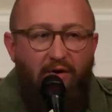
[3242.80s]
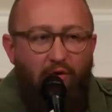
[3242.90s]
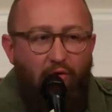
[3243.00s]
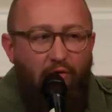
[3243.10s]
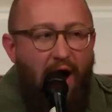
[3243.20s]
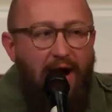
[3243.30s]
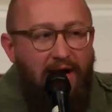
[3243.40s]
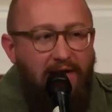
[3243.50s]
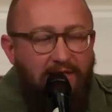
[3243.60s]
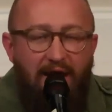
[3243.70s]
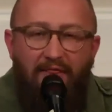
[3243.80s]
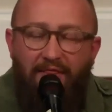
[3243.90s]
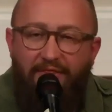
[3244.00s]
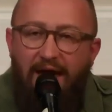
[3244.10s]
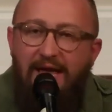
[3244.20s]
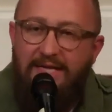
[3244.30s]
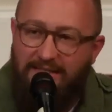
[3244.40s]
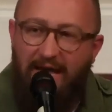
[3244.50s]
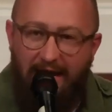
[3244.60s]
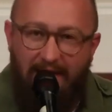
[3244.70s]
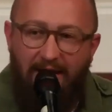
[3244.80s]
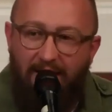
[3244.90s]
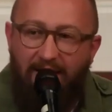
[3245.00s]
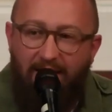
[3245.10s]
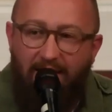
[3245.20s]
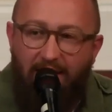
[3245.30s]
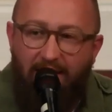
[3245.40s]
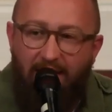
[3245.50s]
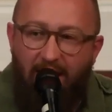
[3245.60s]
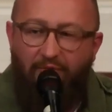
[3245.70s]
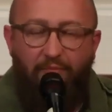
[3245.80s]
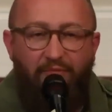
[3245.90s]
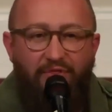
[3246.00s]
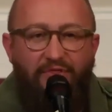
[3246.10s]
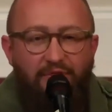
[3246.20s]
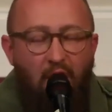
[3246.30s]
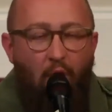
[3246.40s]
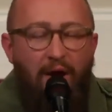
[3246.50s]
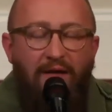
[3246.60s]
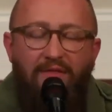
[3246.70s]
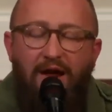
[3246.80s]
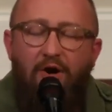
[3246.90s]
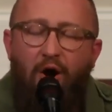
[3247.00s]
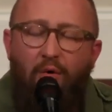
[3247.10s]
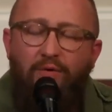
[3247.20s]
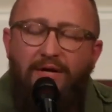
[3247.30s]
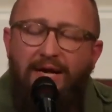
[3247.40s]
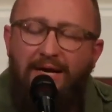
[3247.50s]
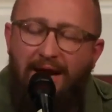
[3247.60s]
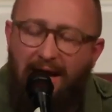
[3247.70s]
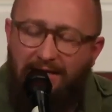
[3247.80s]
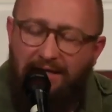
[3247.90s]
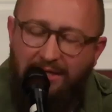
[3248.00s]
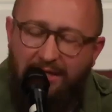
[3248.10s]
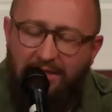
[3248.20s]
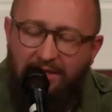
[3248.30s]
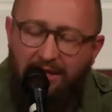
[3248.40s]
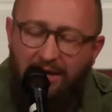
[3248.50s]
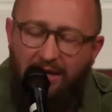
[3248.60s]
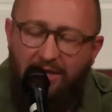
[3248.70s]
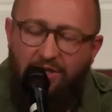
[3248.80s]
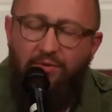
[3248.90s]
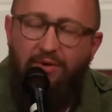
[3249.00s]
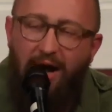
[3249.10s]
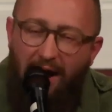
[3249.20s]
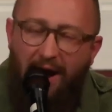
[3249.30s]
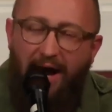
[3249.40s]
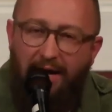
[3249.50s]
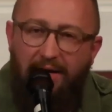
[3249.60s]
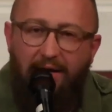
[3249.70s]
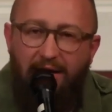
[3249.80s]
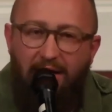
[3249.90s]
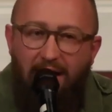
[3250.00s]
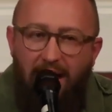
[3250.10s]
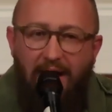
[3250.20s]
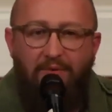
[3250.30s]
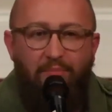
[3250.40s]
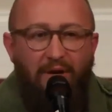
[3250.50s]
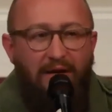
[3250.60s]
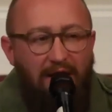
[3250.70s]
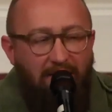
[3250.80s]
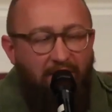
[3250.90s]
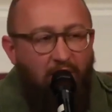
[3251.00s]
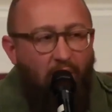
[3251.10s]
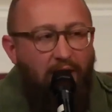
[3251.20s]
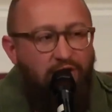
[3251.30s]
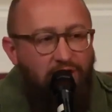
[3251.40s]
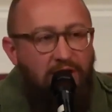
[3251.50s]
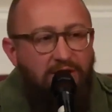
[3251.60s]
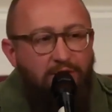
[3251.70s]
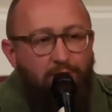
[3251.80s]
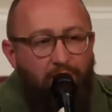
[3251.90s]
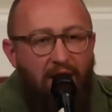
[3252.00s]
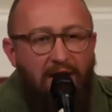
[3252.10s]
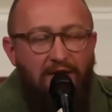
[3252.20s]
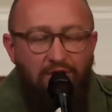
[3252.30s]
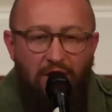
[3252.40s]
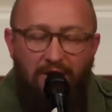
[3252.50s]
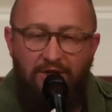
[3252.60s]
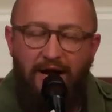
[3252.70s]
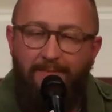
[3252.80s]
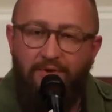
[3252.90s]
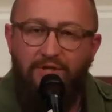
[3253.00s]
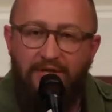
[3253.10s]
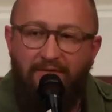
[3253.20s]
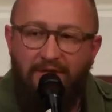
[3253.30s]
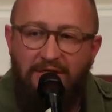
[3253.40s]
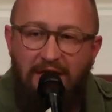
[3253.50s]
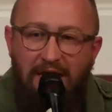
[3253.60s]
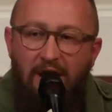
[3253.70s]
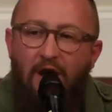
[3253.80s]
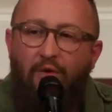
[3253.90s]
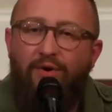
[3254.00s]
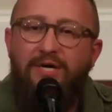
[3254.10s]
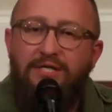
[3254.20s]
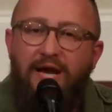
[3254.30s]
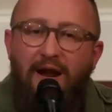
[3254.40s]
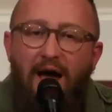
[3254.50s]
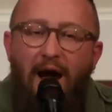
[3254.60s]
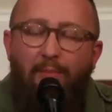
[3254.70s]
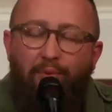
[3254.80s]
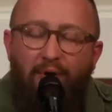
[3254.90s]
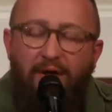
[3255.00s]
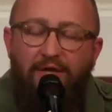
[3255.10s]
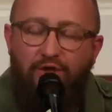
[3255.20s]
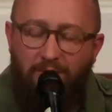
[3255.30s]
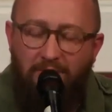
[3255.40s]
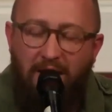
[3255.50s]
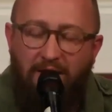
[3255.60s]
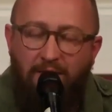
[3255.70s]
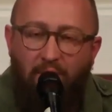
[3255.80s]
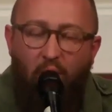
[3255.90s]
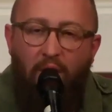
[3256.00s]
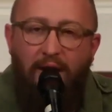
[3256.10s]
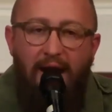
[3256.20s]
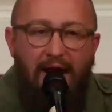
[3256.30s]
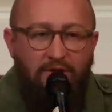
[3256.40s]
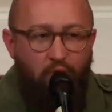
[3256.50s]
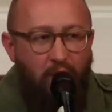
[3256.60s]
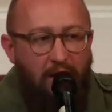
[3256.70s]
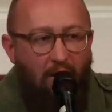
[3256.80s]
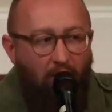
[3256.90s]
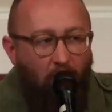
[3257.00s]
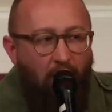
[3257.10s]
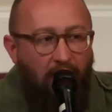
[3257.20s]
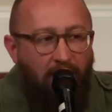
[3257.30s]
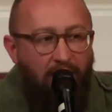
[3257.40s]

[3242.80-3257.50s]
writings that they said knowing their own connectedness to God in believing what Jesus prayed in John chapter 17, where he said, I pray that you make them one as we are one.